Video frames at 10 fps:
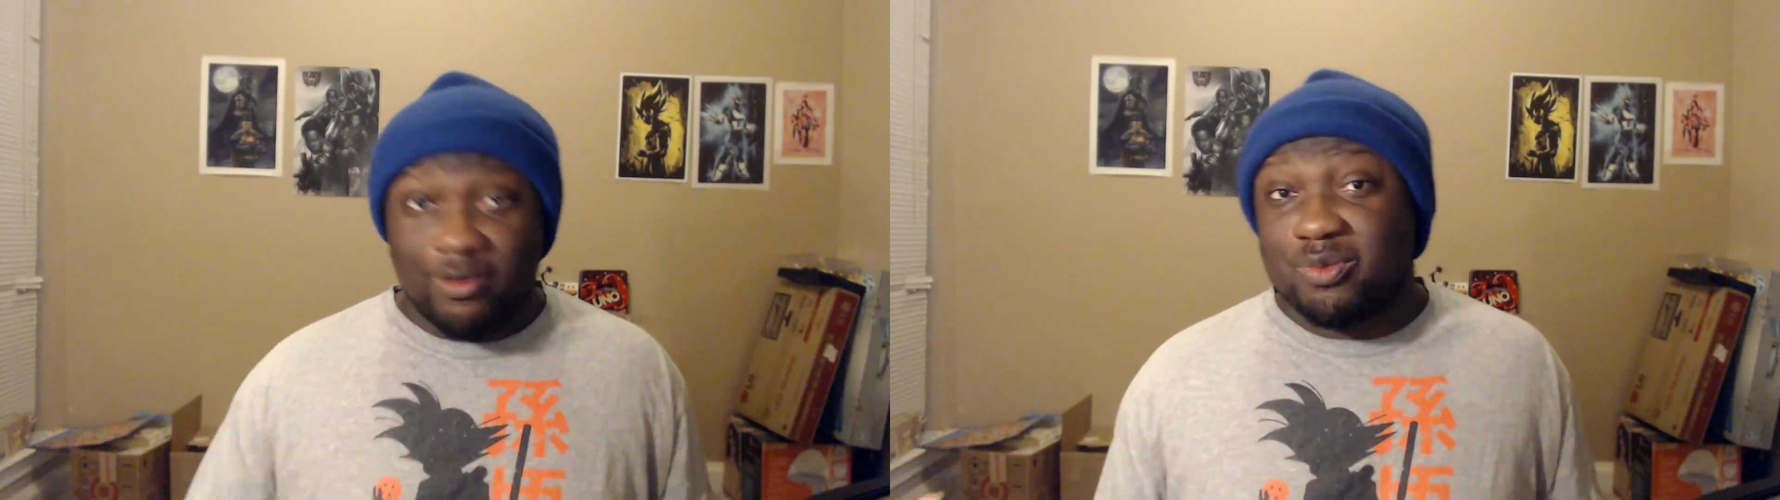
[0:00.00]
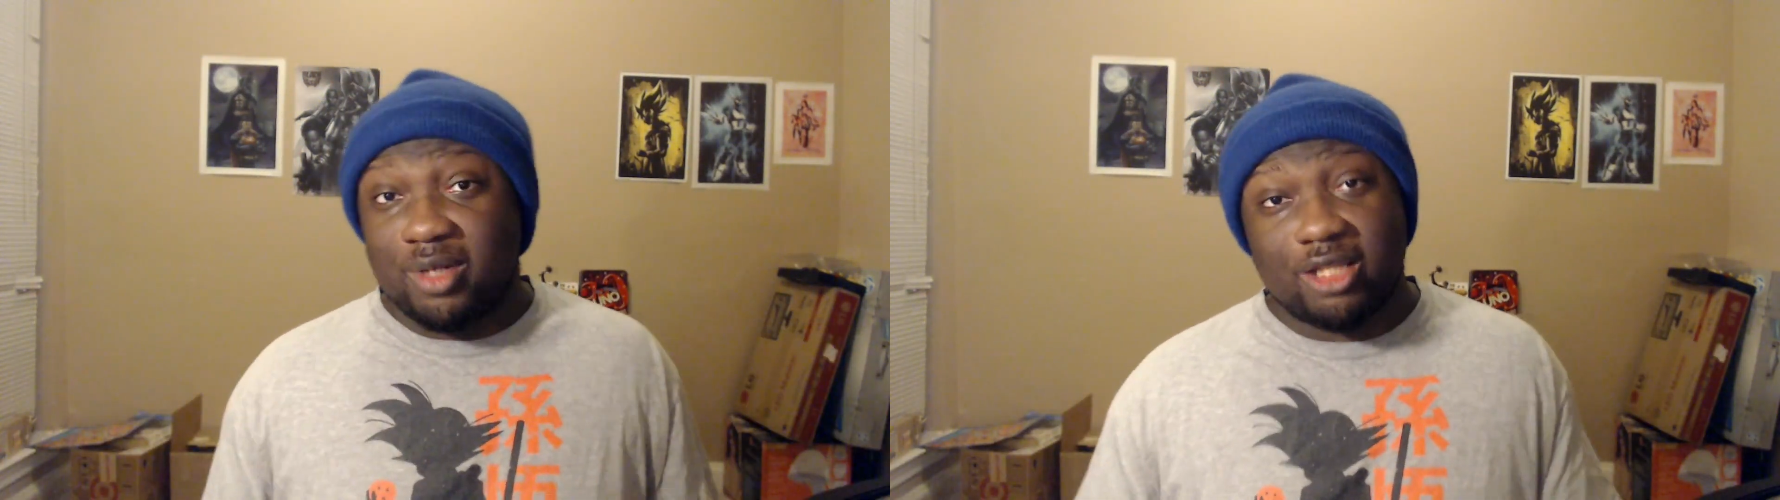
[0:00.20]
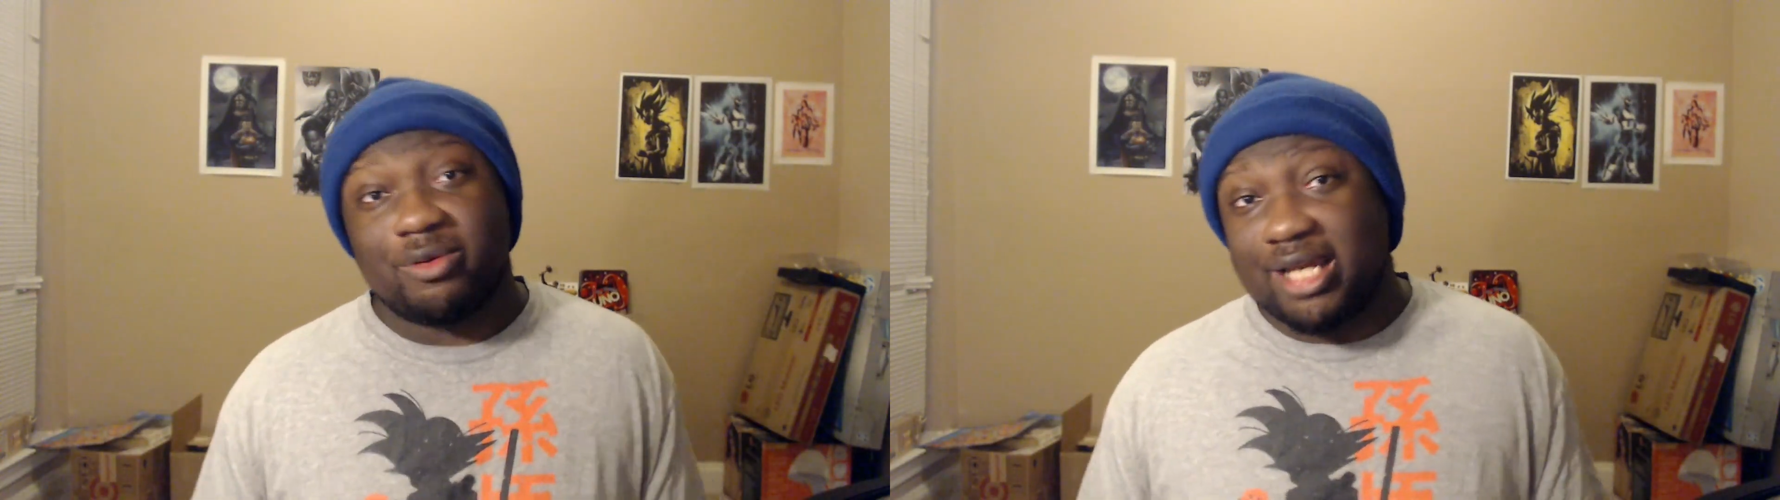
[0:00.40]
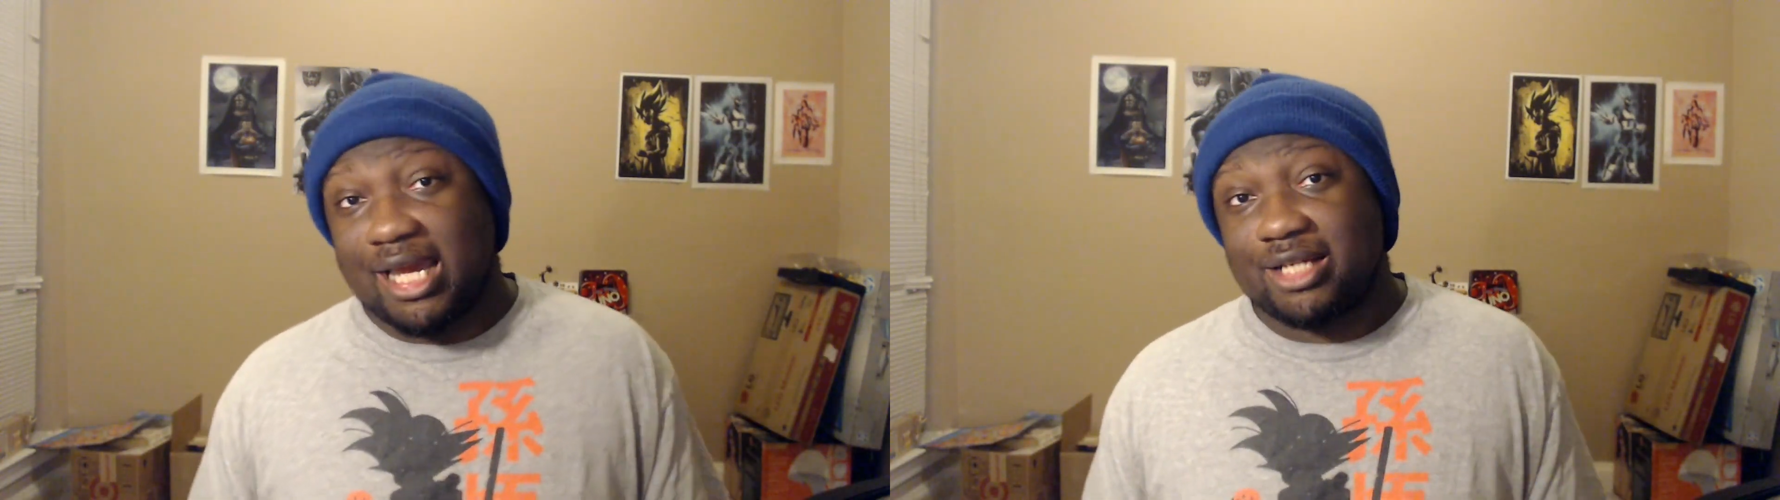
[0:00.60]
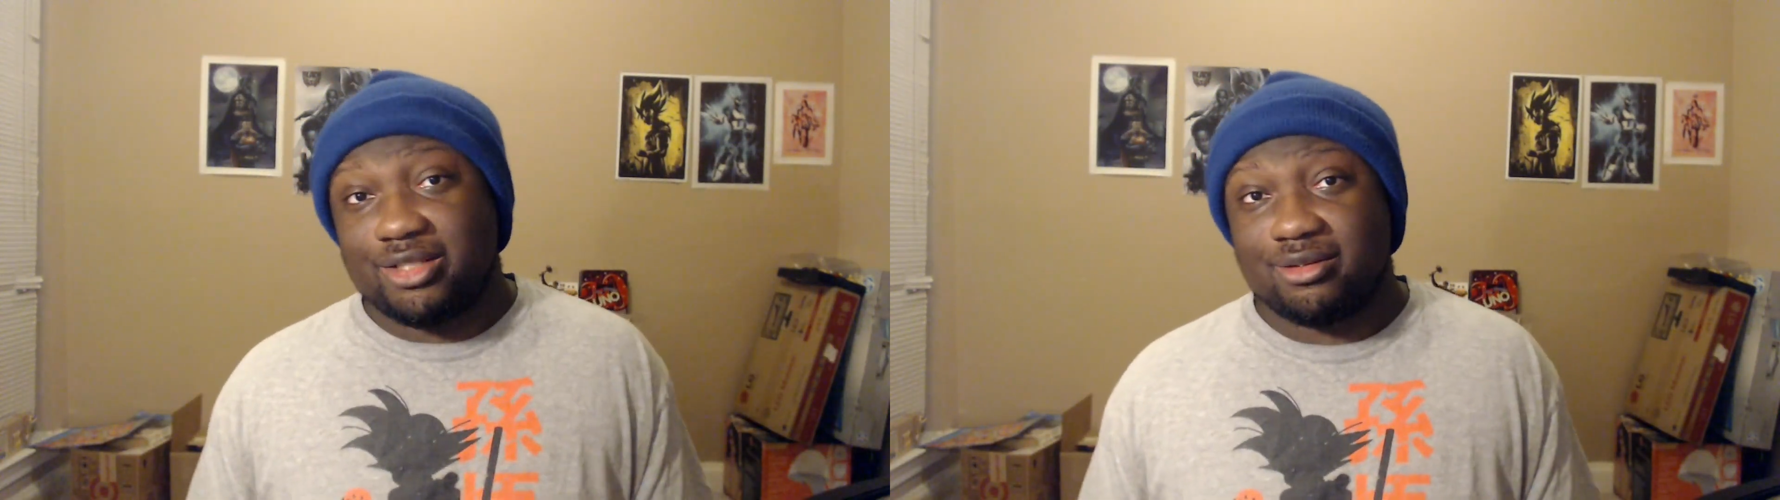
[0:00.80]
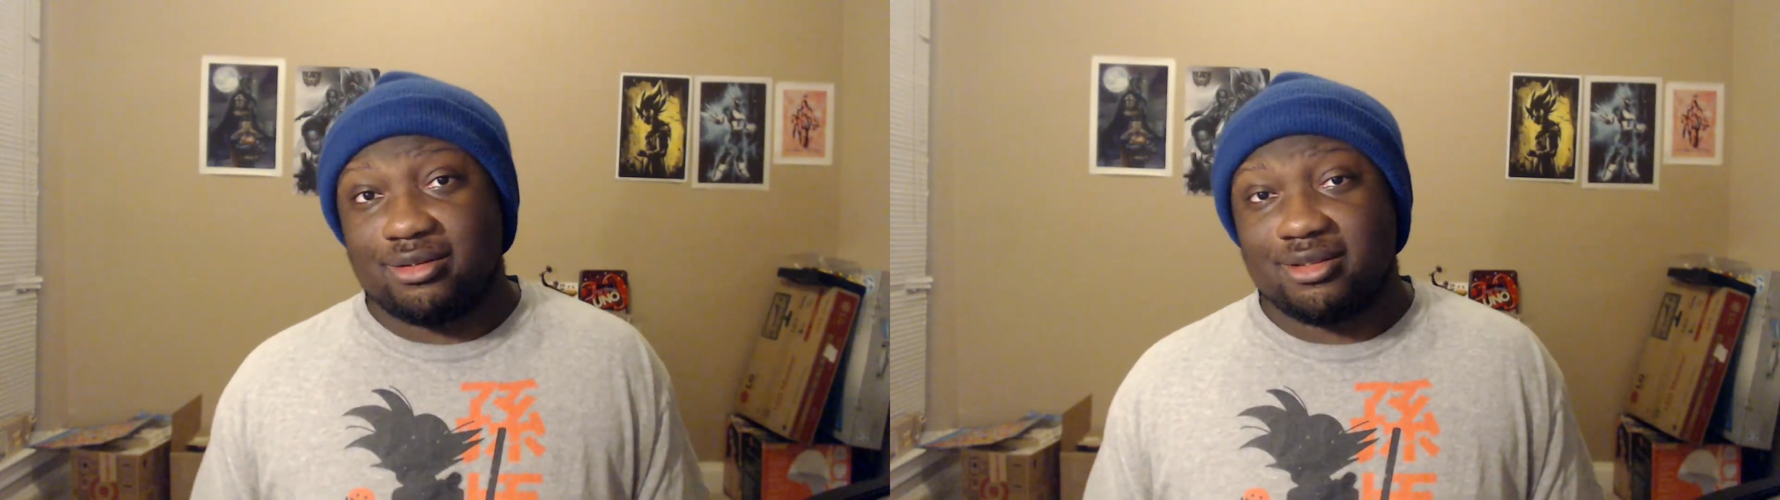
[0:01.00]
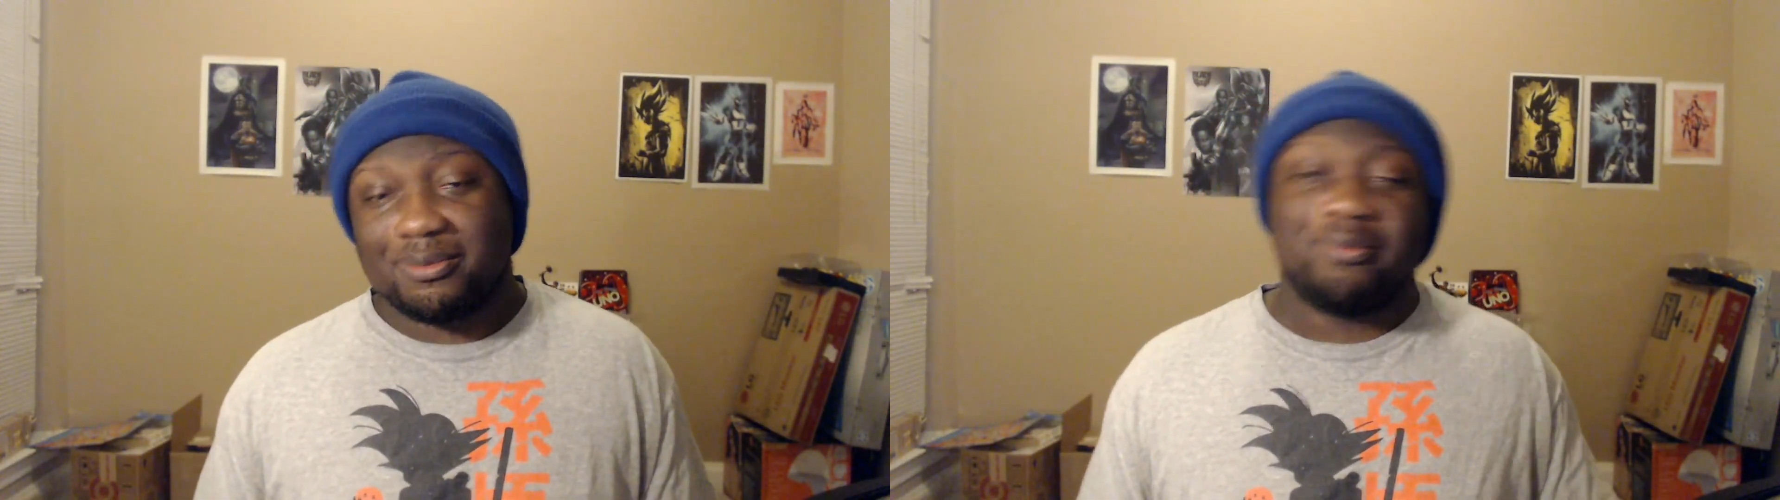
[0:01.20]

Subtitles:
watched my other reactions,